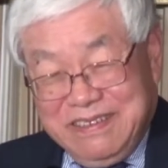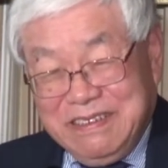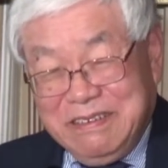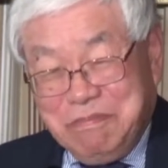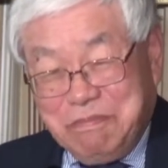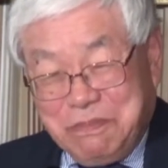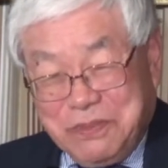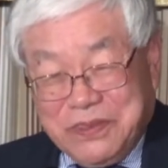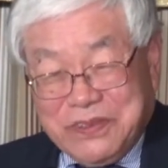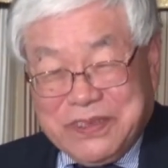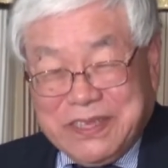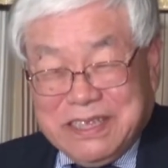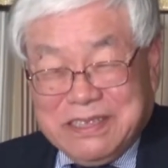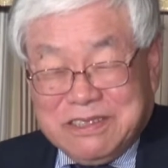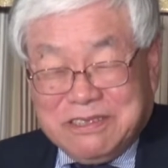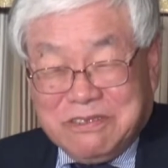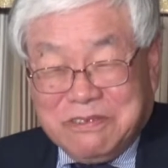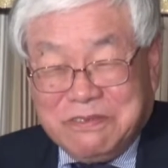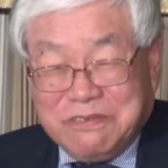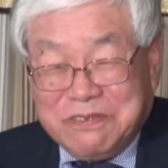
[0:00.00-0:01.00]

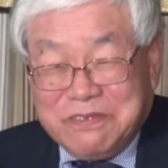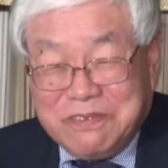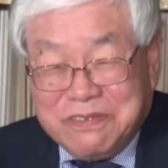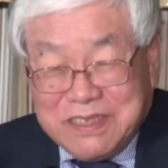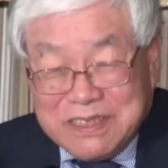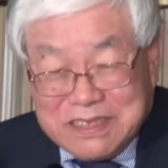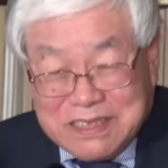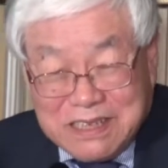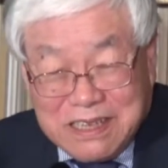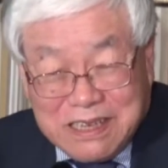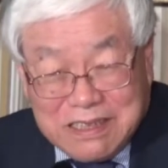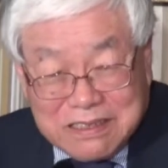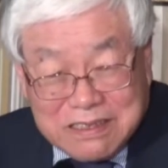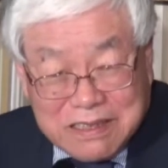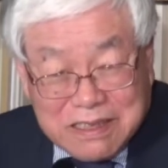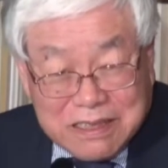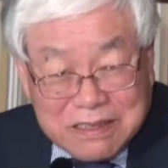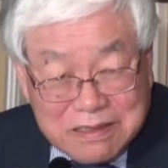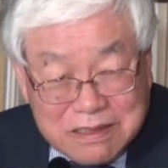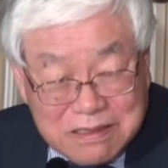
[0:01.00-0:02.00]
importance of fiscal
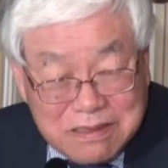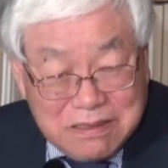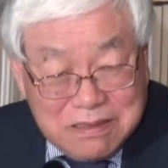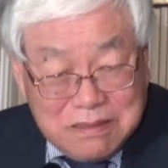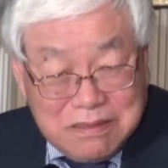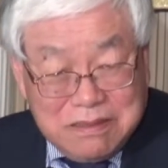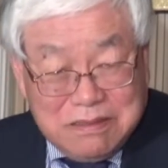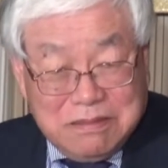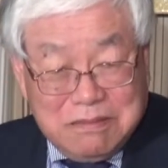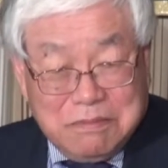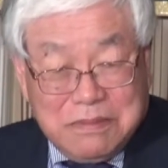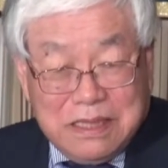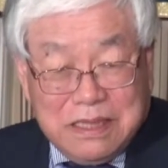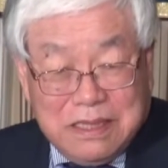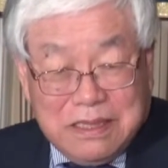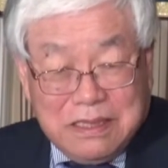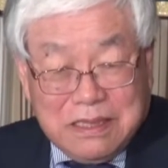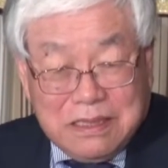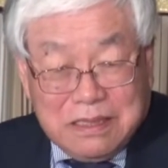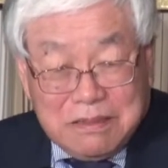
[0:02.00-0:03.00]
and
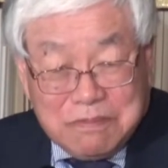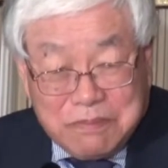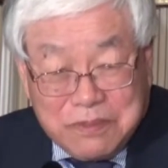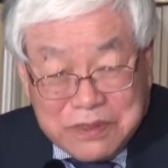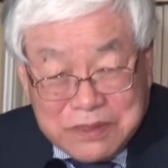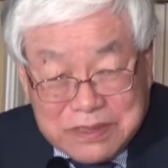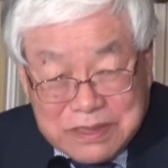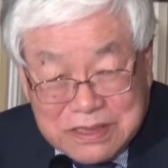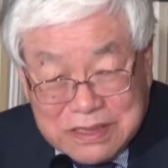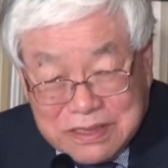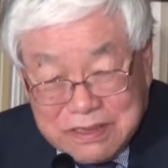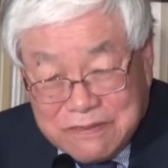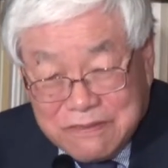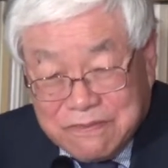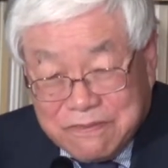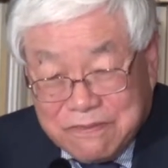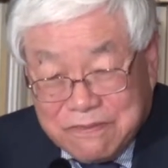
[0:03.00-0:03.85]
monetary policy.